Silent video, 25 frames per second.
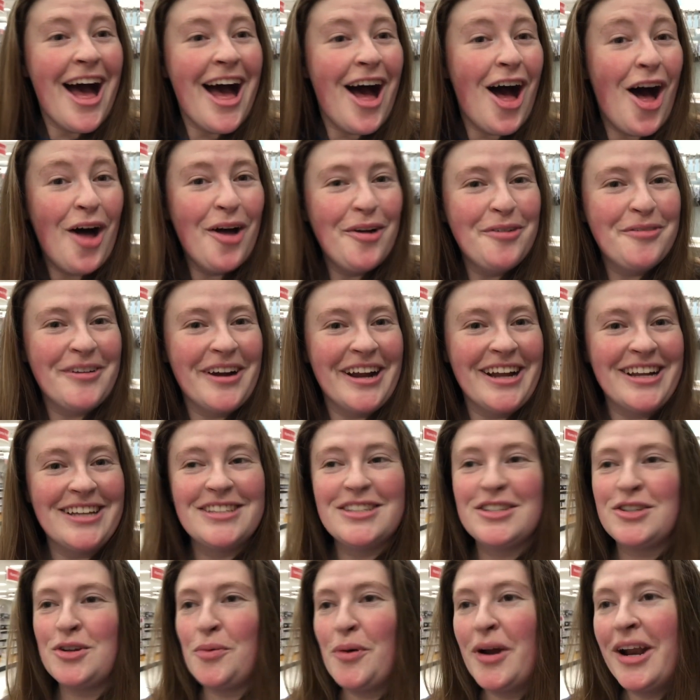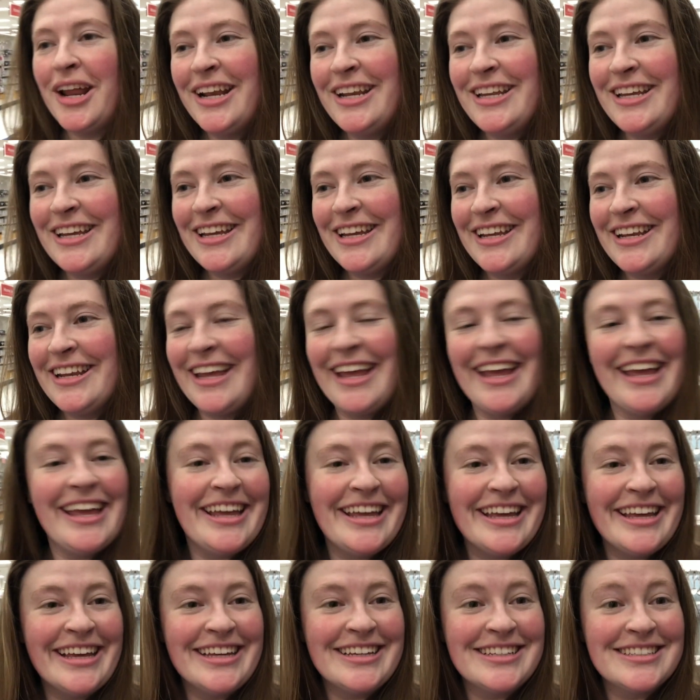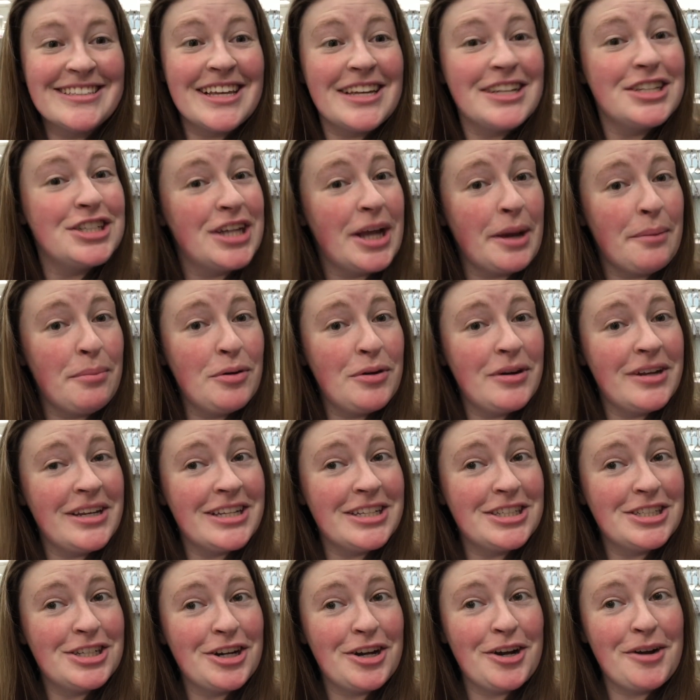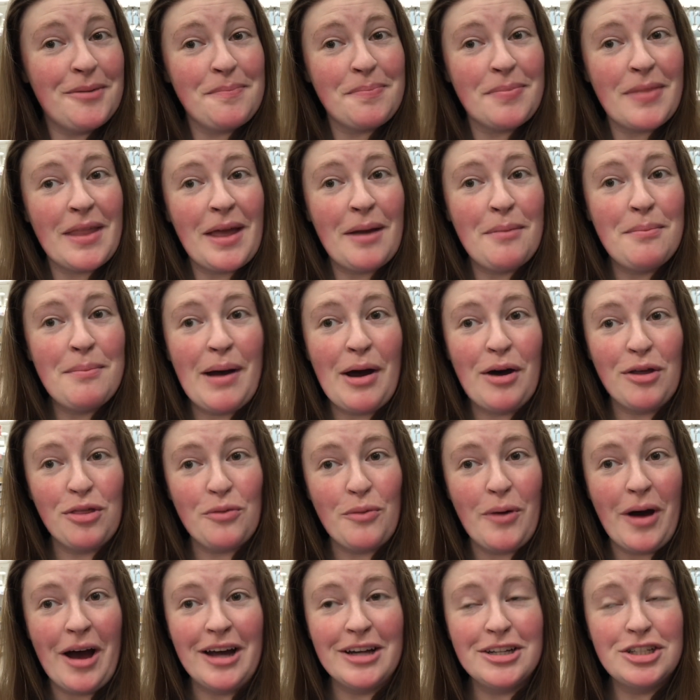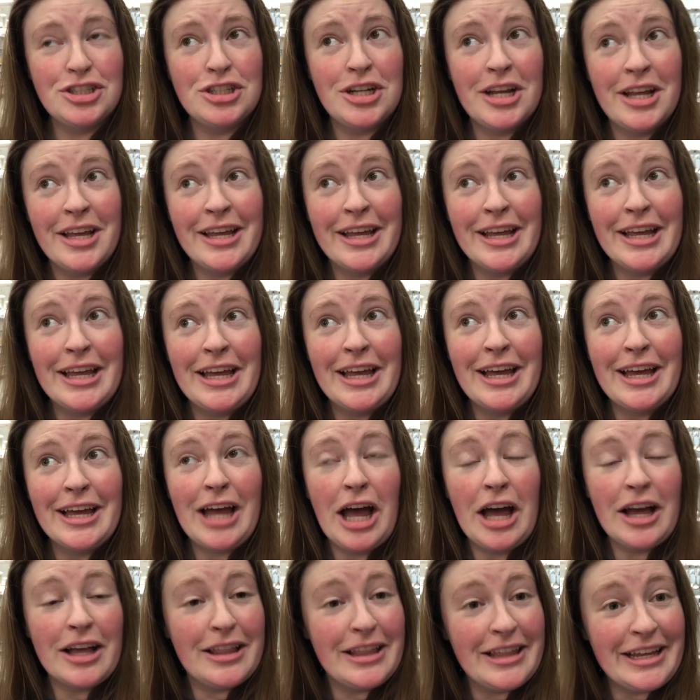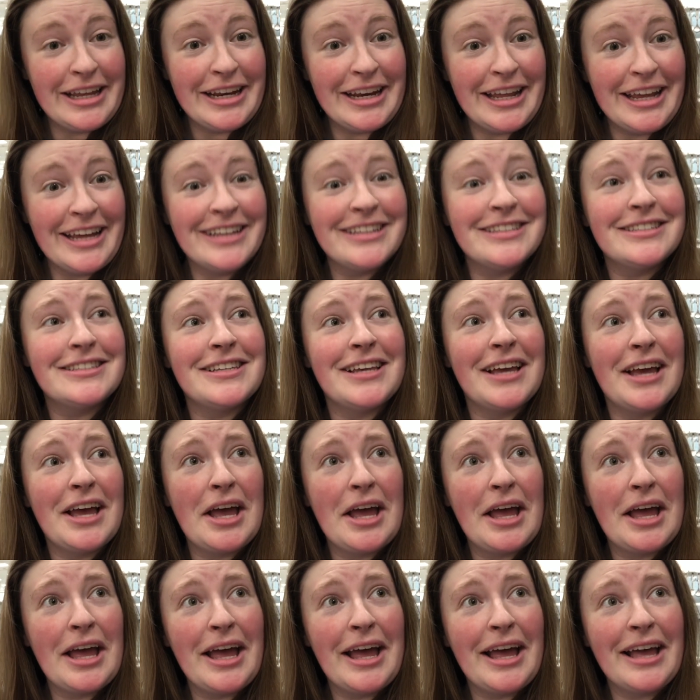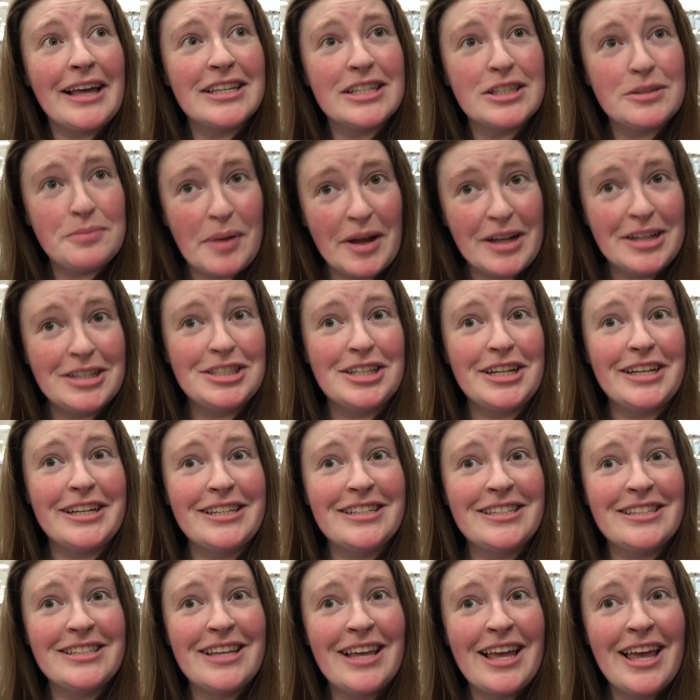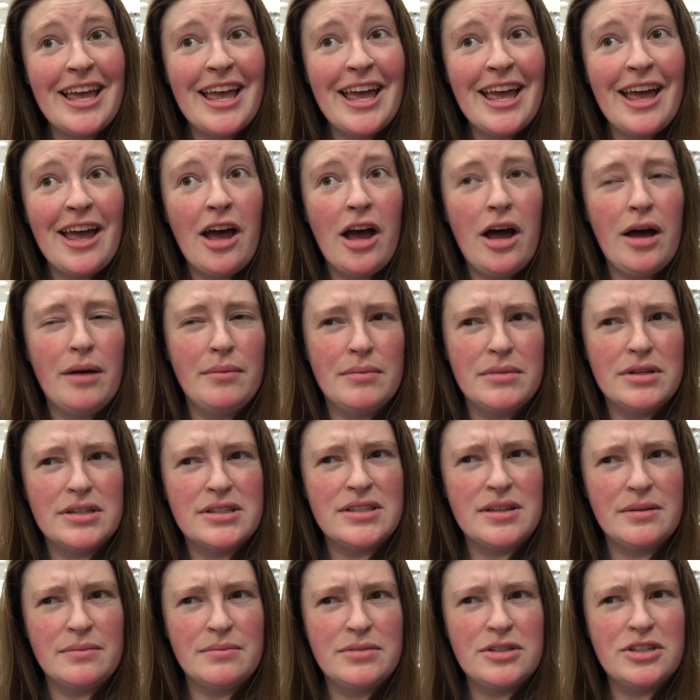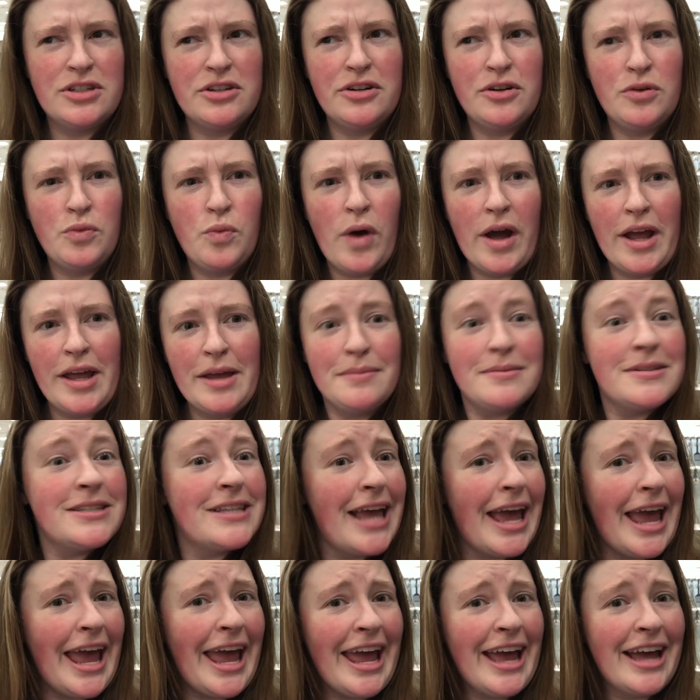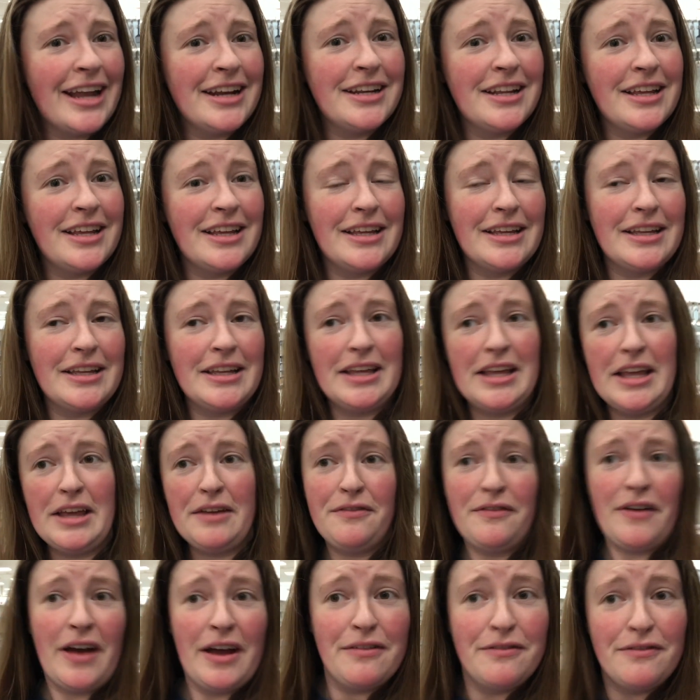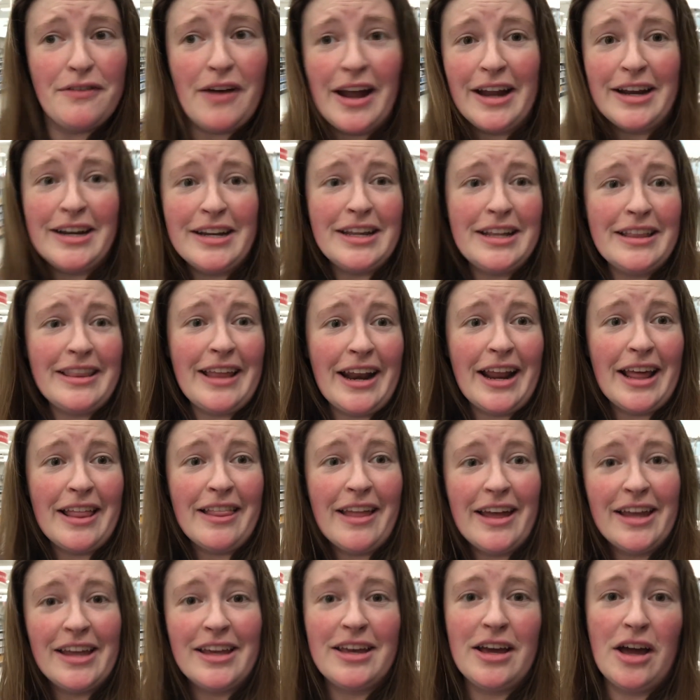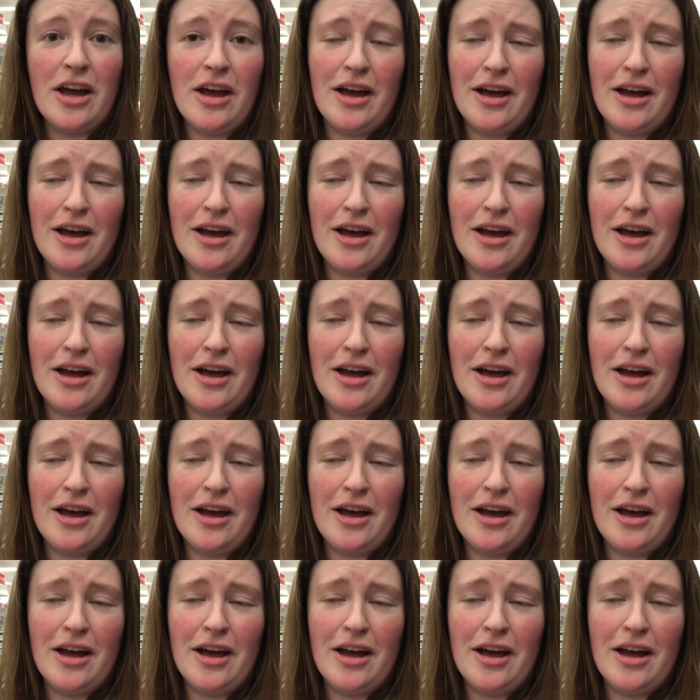All right, so what I need is shampoo, conditioner, mouthwash, a Kleenex, sponges, some certain wipes, and if I find it that I like,